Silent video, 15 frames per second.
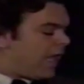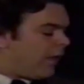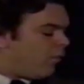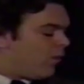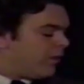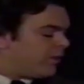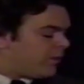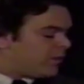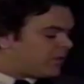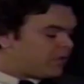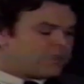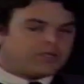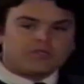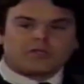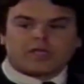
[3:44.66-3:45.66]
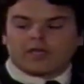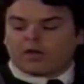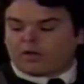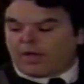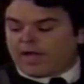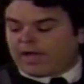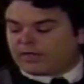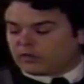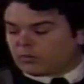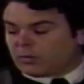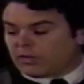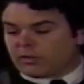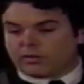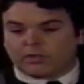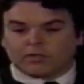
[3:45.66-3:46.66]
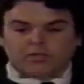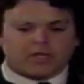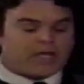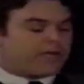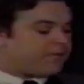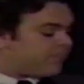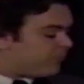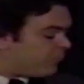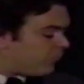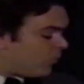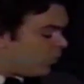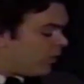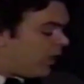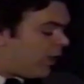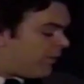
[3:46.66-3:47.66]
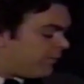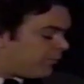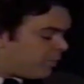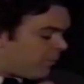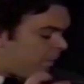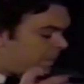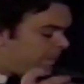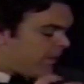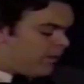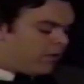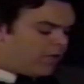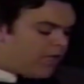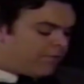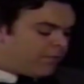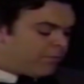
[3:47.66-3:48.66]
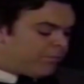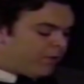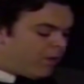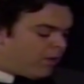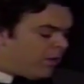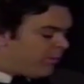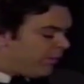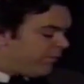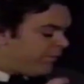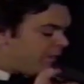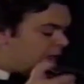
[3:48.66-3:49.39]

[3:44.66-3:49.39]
at what the C scale actually looks like. Okay, if you blow number